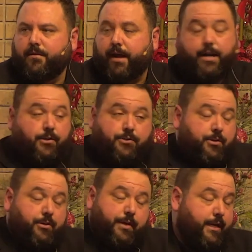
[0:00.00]
I can
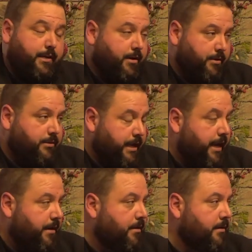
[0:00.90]
assure you he didn't
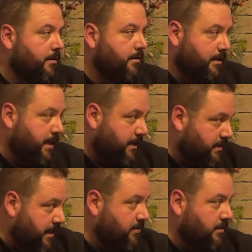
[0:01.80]
understand. The
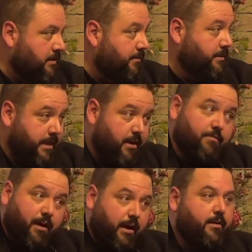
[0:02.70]
text tells us he was
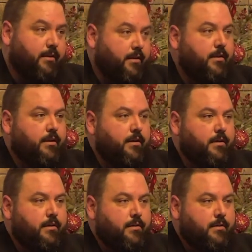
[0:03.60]
terrified.
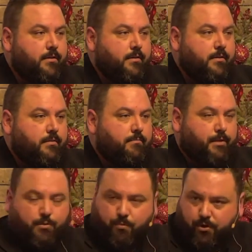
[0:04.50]

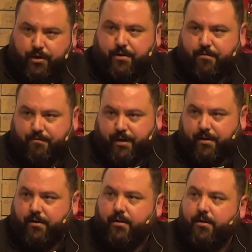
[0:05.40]
But the word
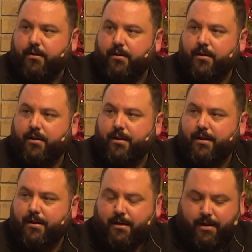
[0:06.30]
intervened,
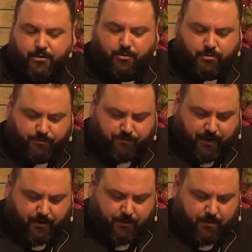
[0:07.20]
and Joseph
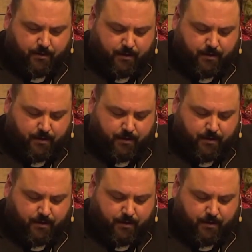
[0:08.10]
followed.